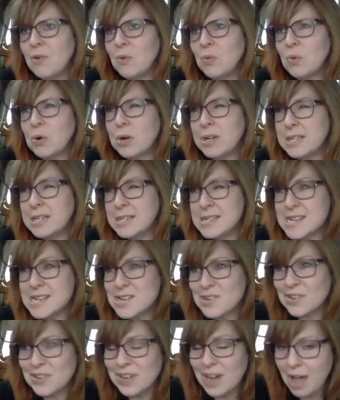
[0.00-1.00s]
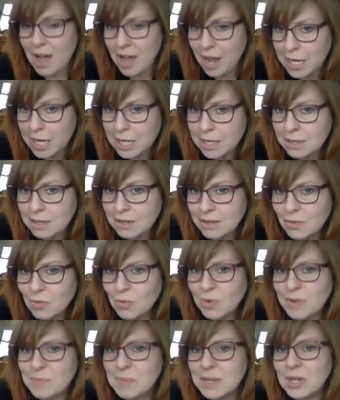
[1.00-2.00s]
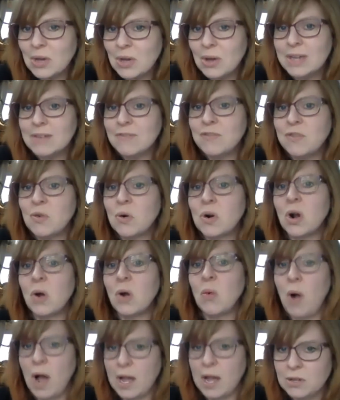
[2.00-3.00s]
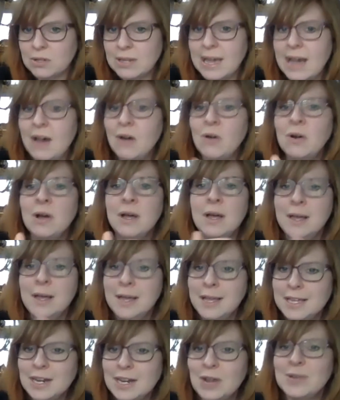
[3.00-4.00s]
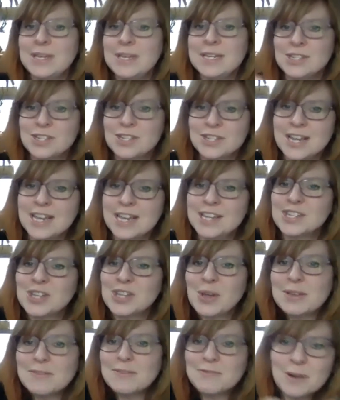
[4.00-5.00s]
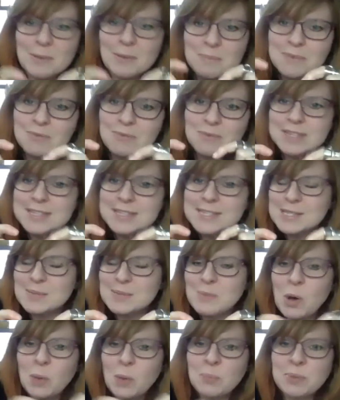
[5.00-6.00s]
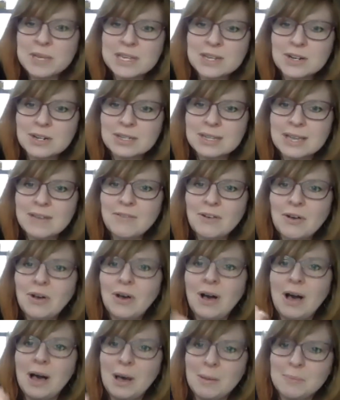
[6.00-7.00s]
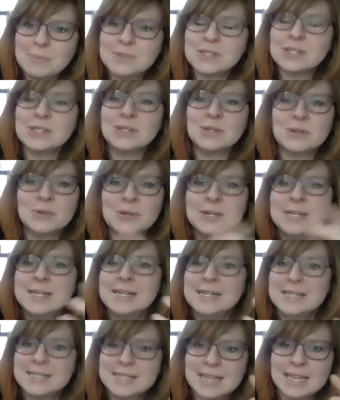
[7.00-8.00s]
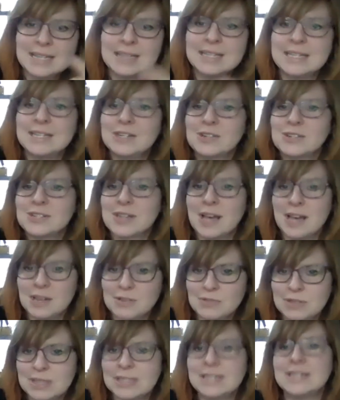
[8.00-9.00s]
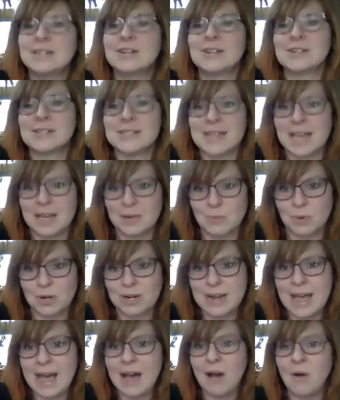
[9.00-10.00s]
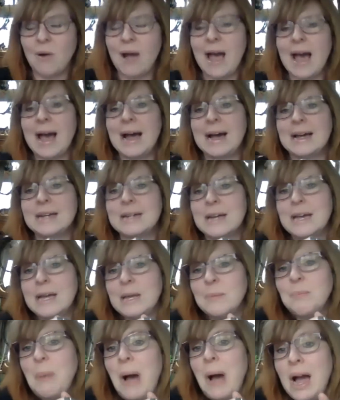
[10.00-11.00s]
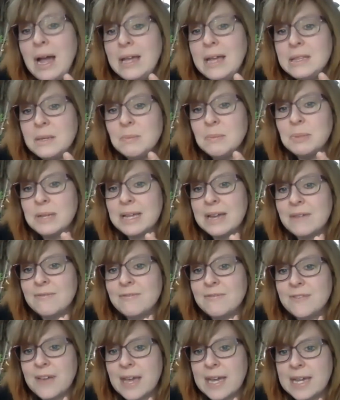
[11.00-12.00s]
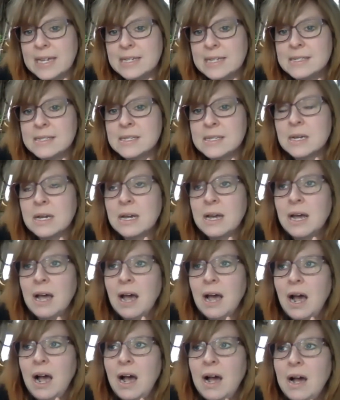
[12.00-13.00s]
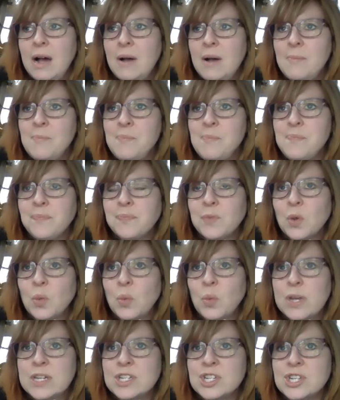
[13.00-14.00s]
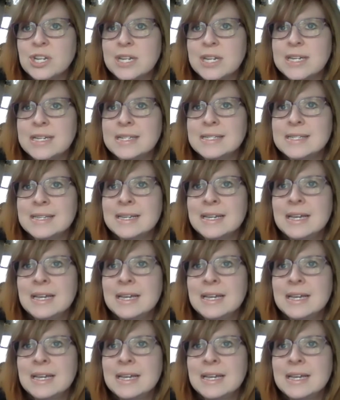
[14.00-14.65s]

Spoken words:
in year 9. We've been going for a while now, each stage going from really small beaker level up to 10 liters, 100 liters. And we're now at a pilot plant phase, which is,